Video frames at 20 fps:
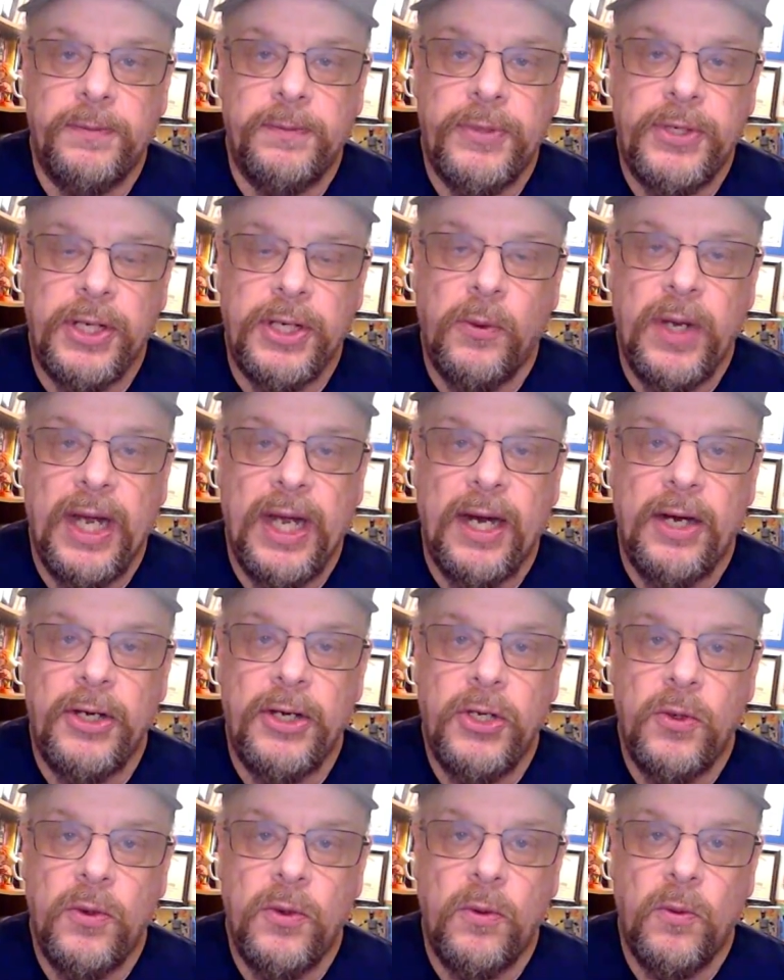so we are
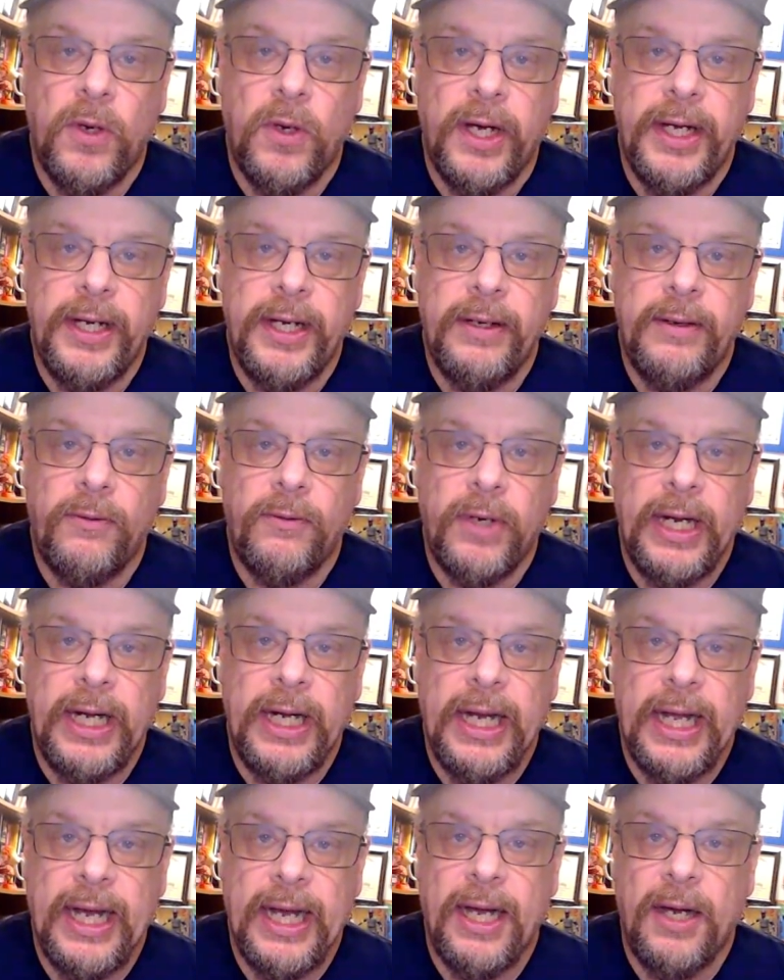2-1
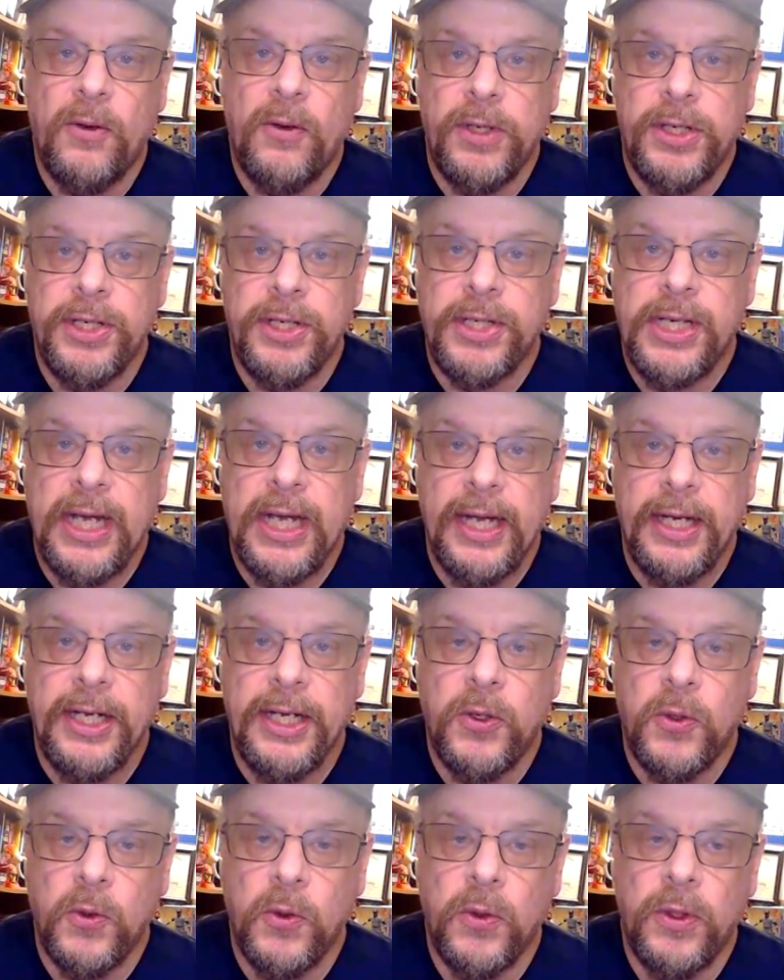right now, which is kind
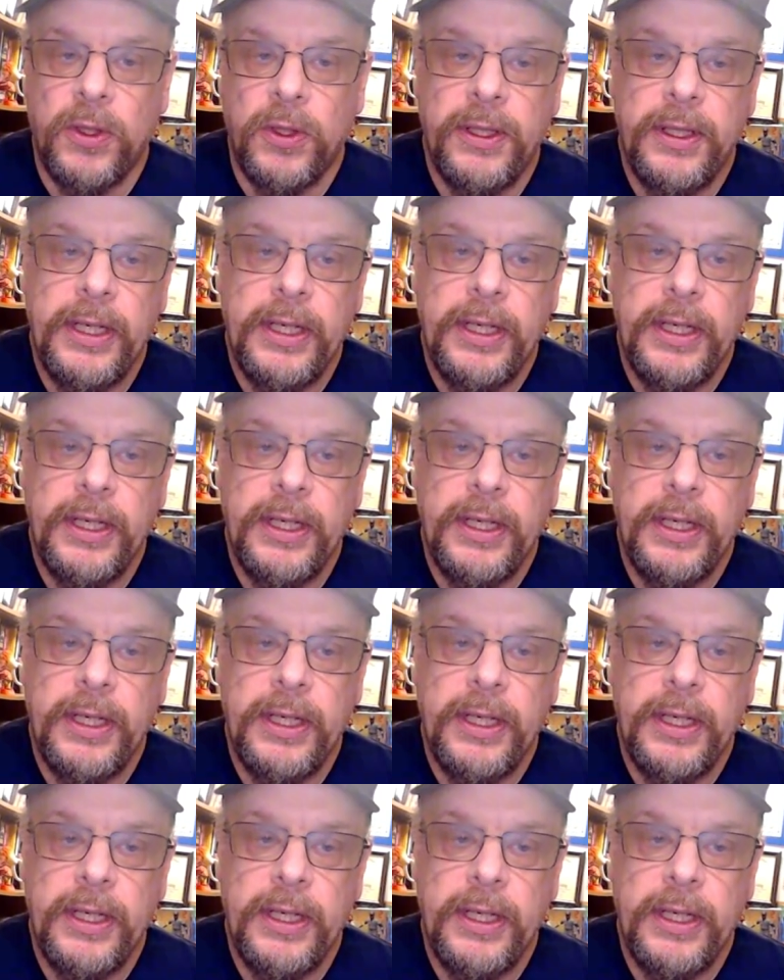of cool.